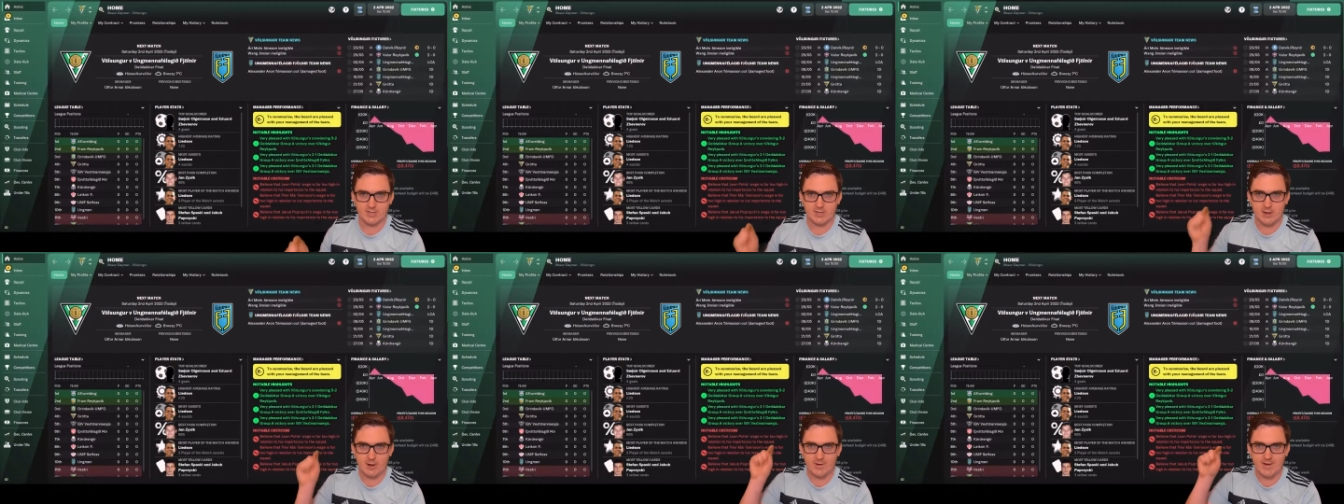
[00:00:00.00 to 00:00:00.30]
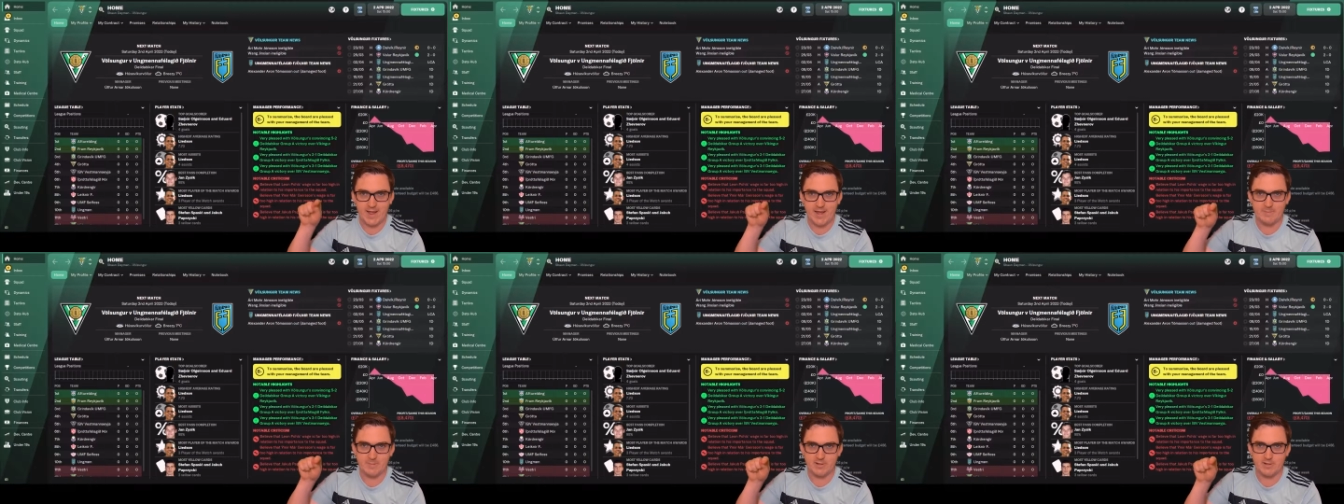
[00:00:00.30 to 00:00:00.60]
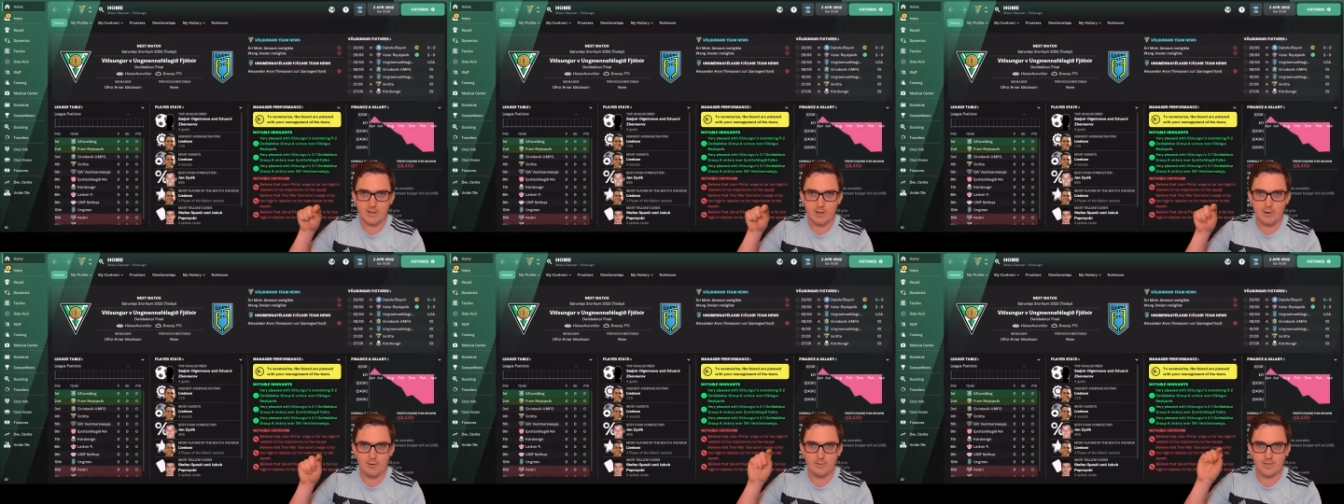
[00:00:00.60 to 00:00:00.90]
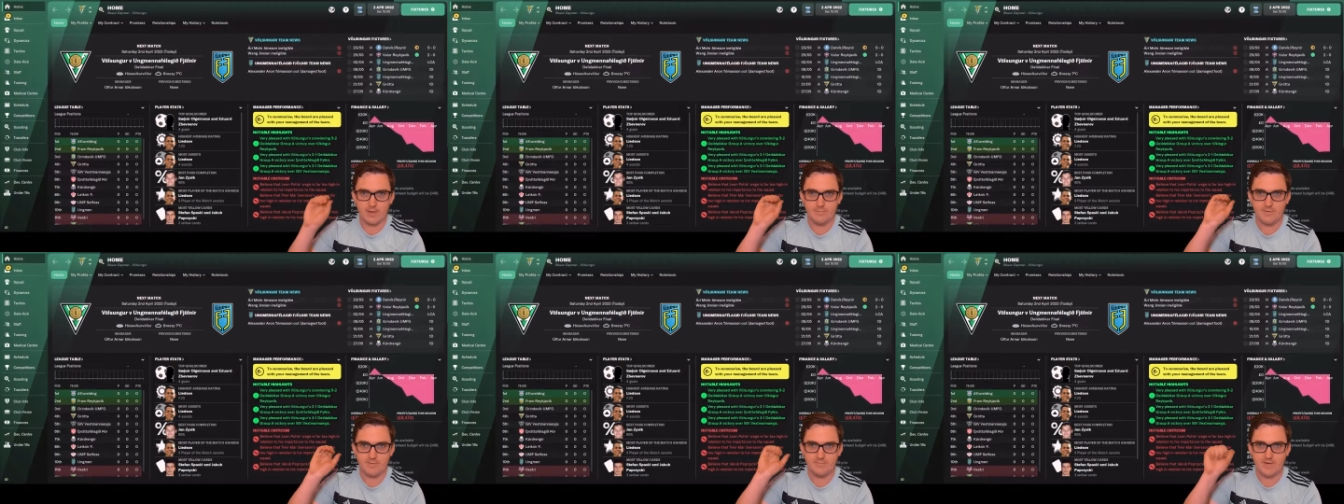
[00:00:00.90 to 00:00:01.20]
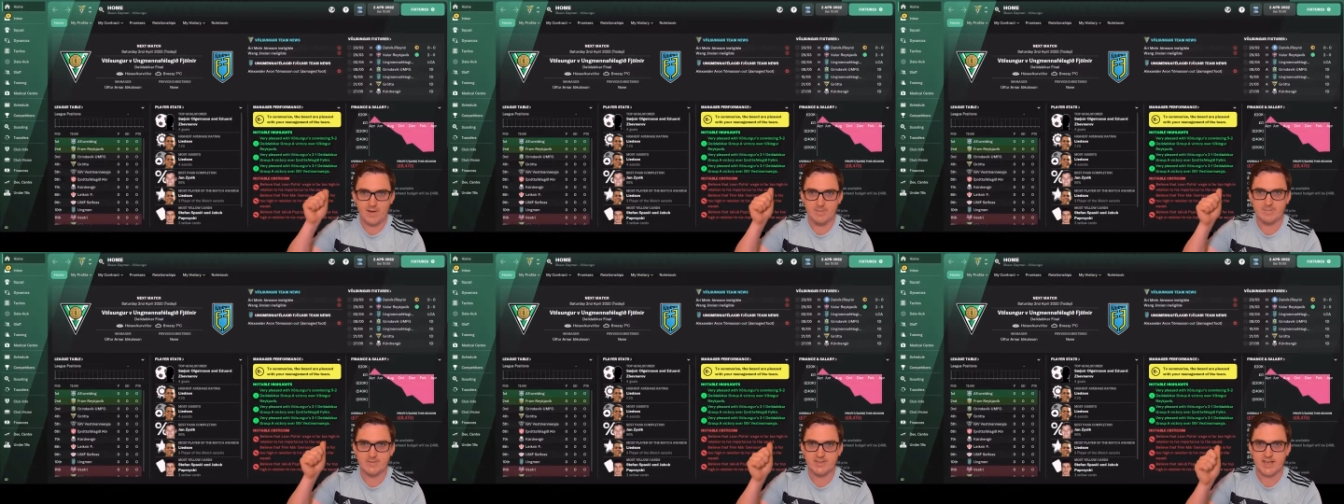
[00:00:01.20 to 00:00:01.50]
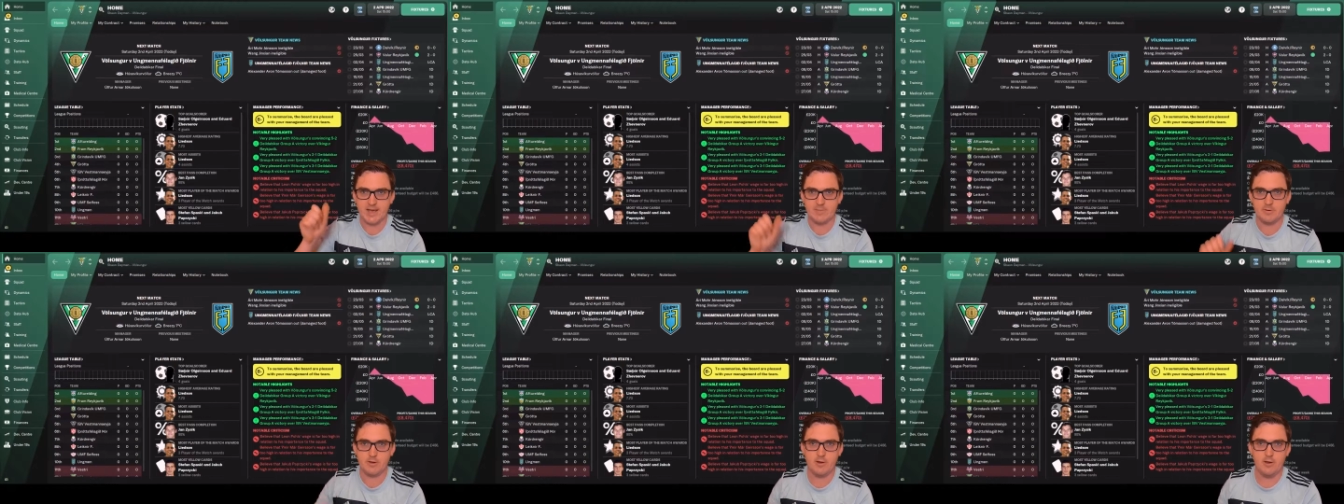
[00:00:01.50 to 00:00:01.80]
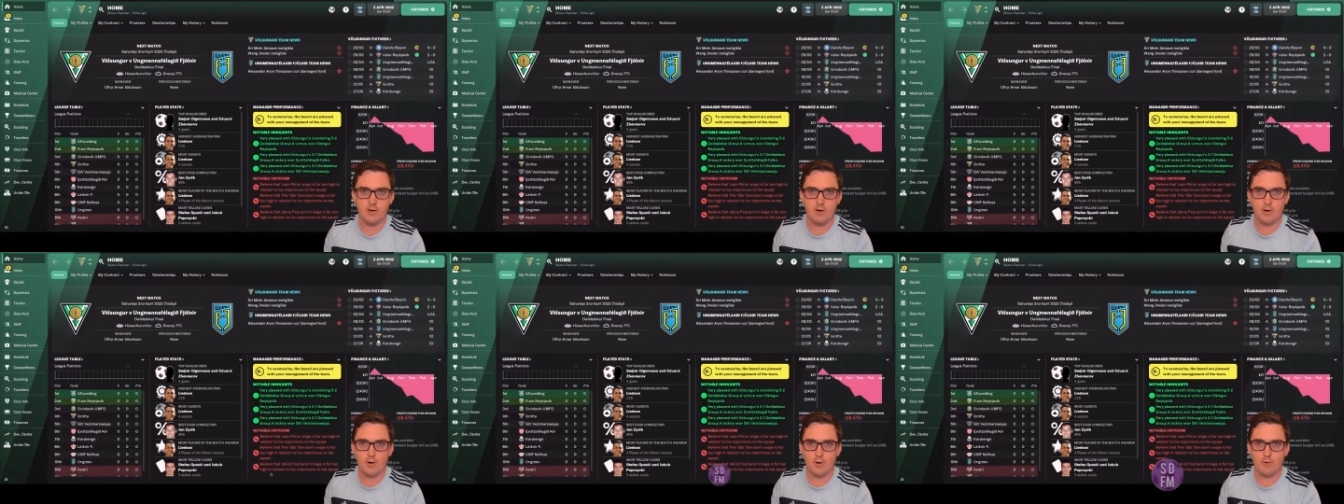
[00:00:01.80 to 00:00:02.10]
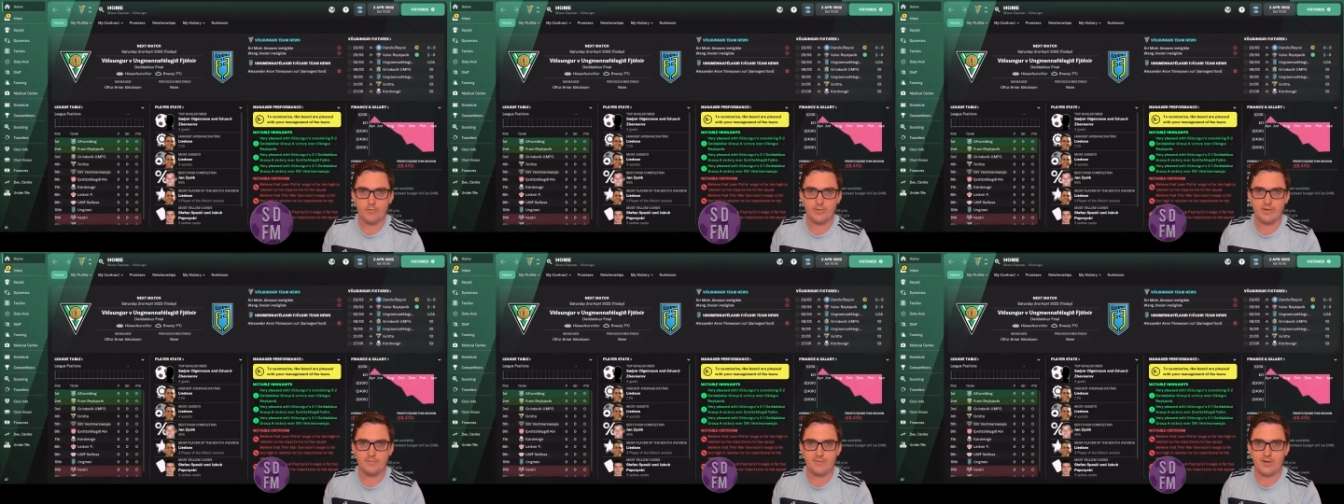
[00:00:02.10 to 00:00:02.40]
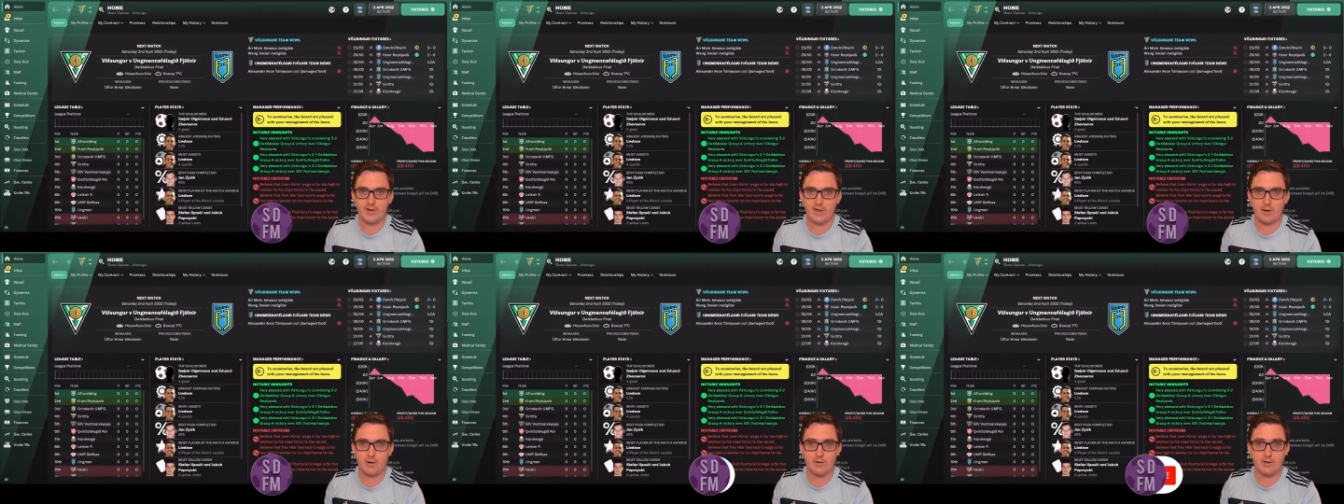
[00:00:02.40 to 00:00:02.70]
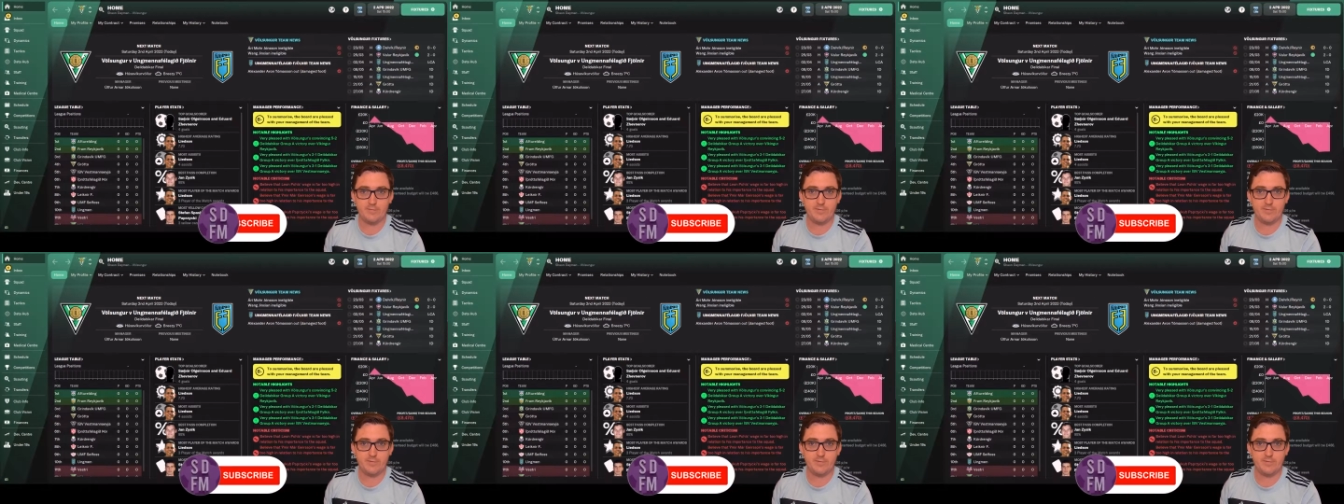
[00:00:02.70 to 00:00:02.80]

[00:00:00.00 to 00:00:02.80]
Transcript: to go down below, leave a thumbs up on the video.